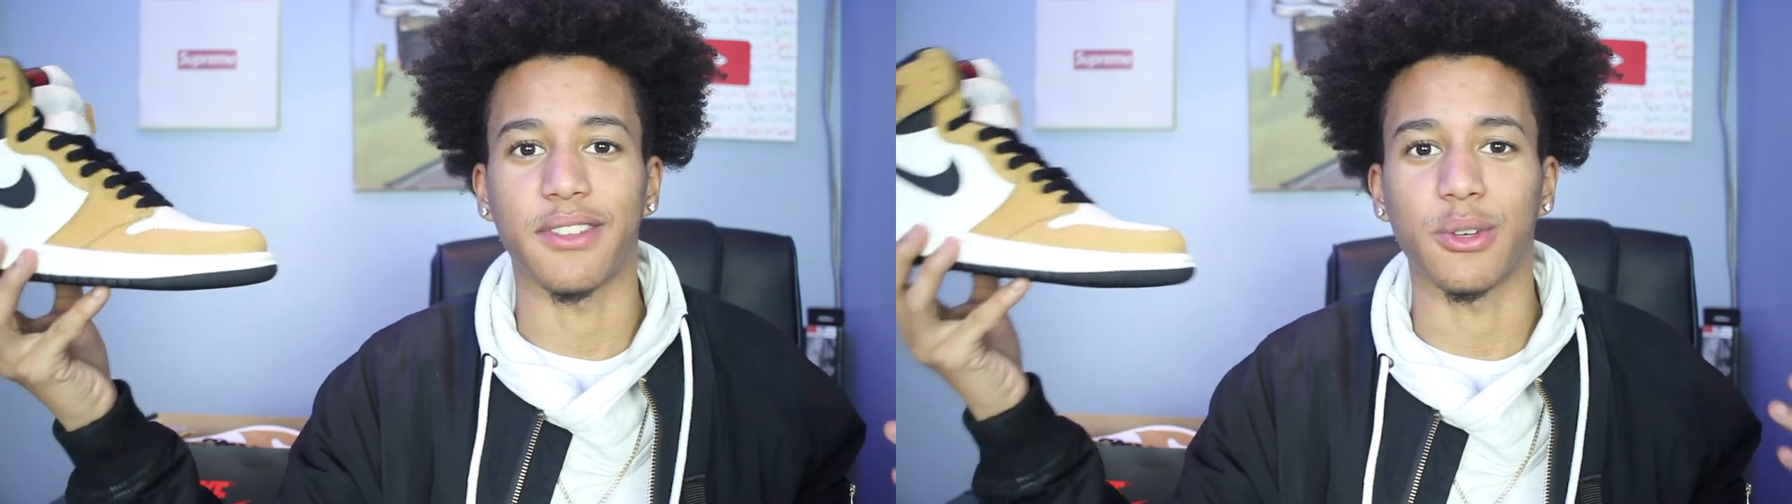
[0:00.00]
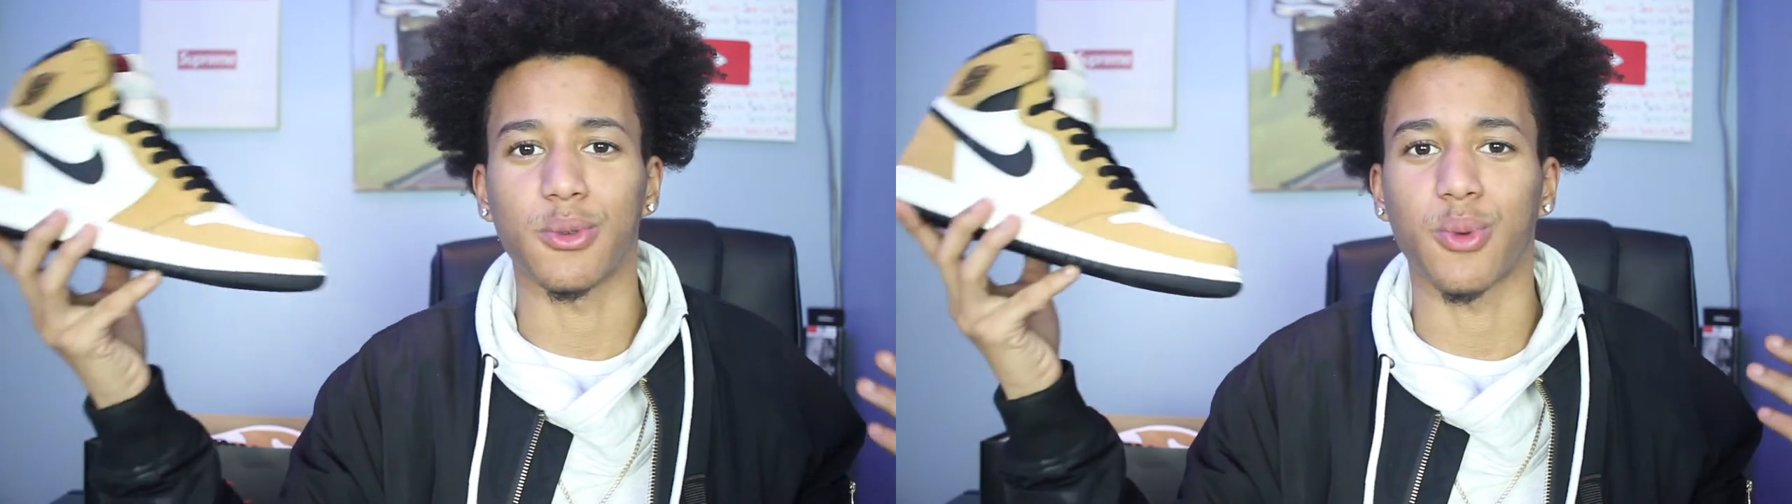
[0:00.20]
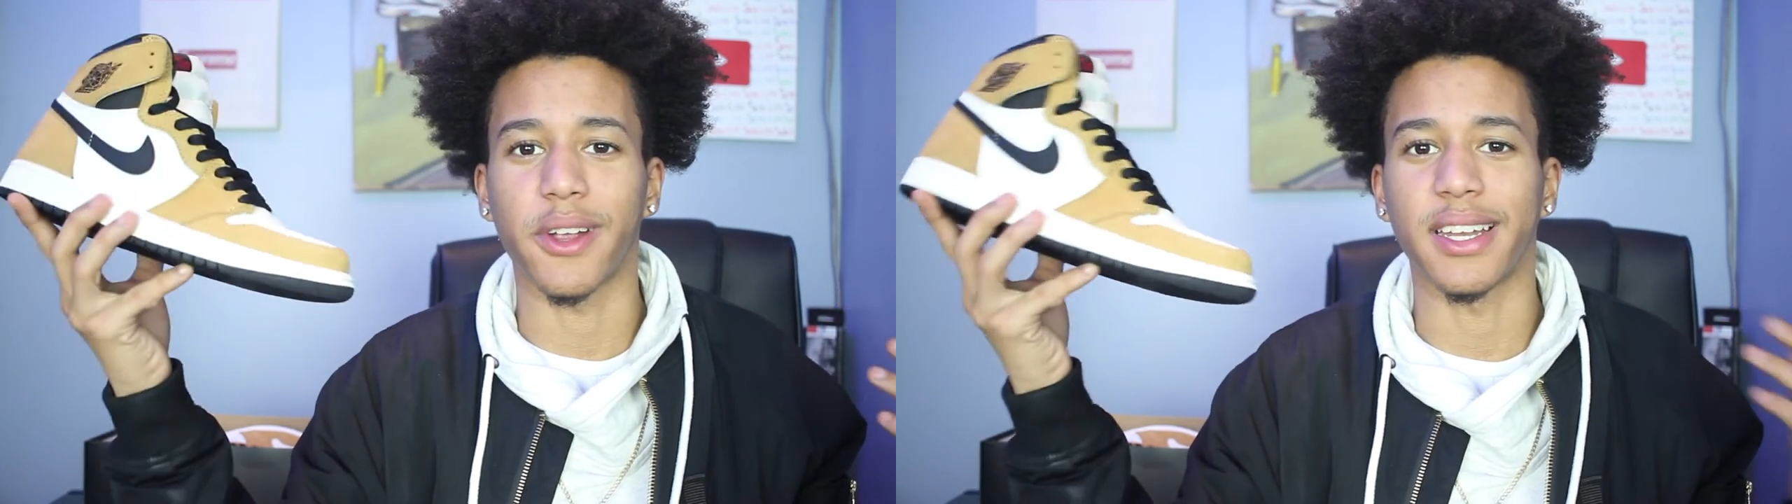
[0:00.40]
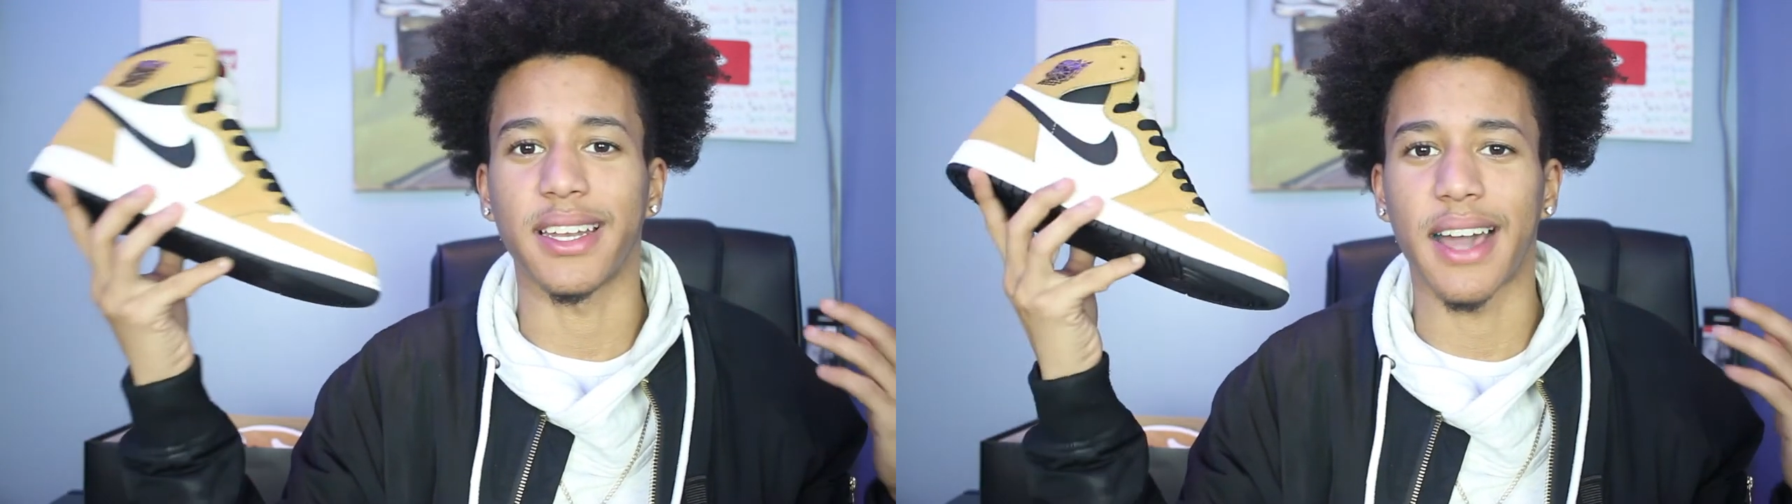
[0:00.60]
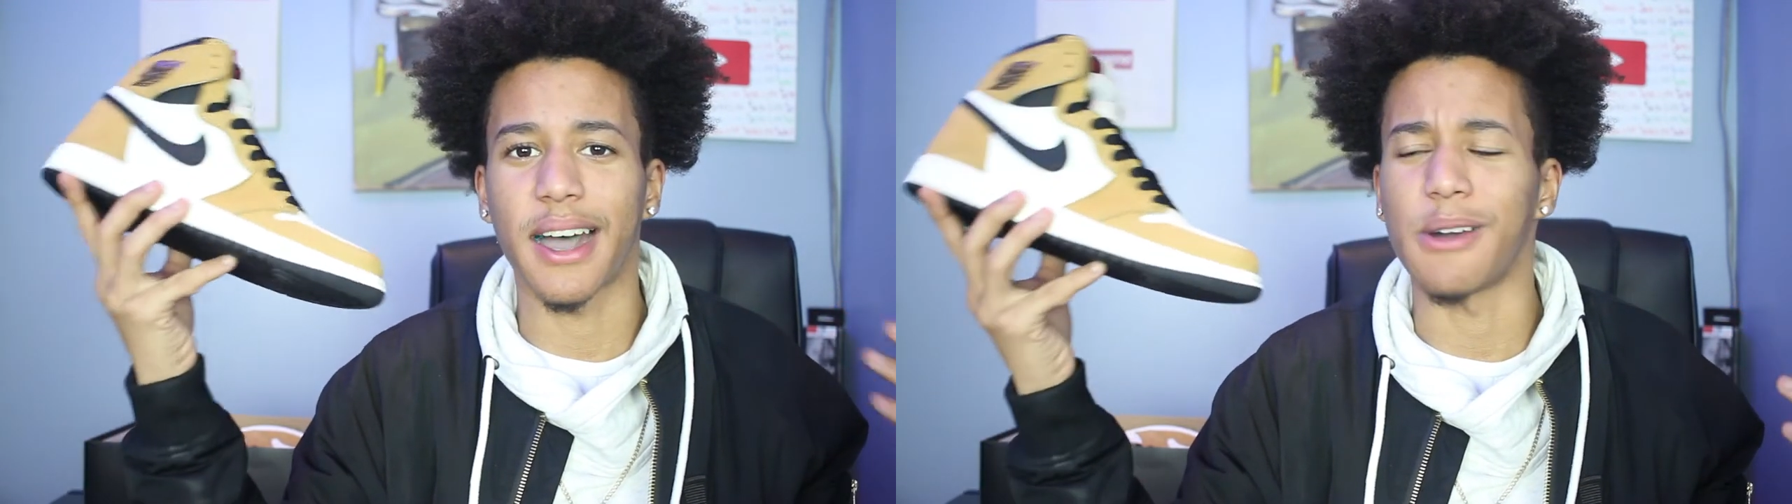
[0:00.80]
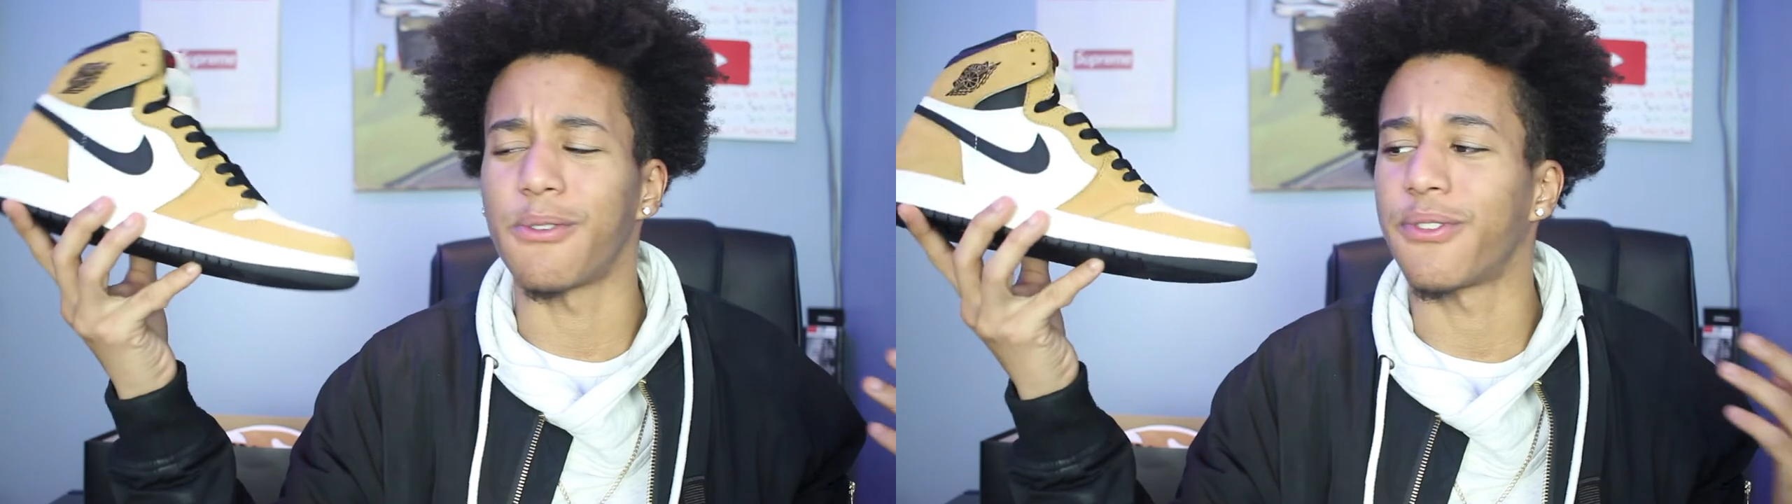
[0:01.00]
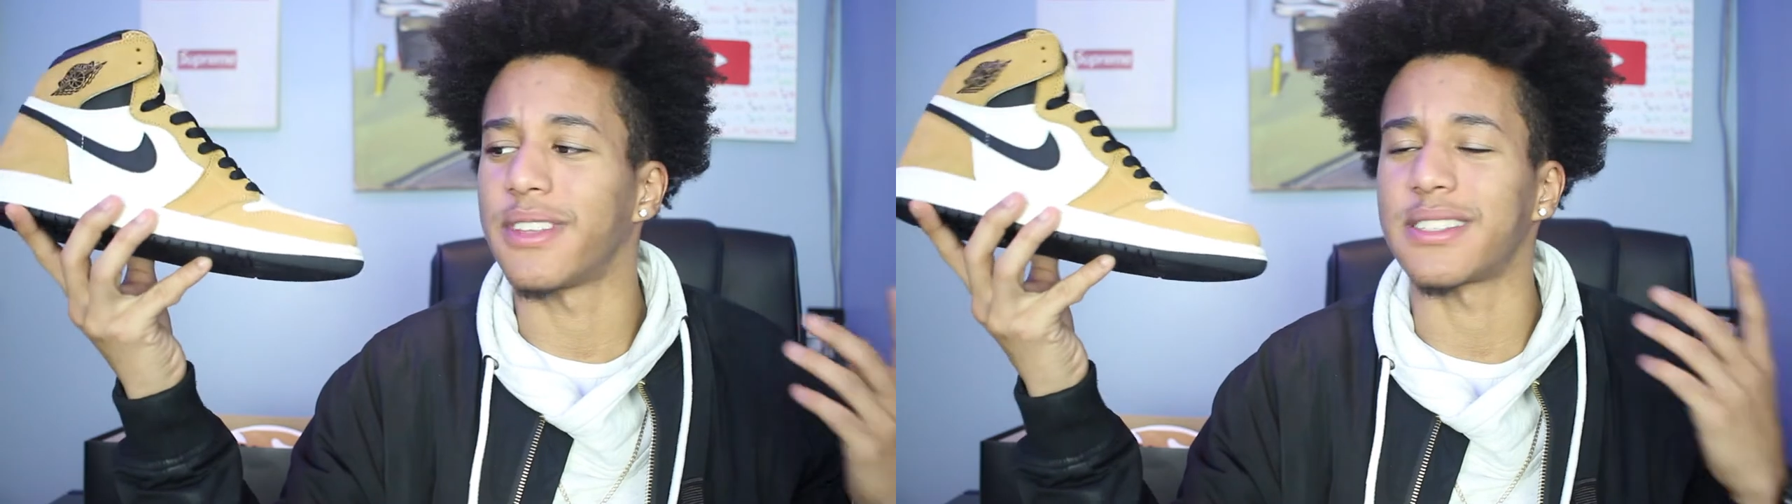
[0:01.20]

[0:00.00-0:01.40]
He was wearing an outfit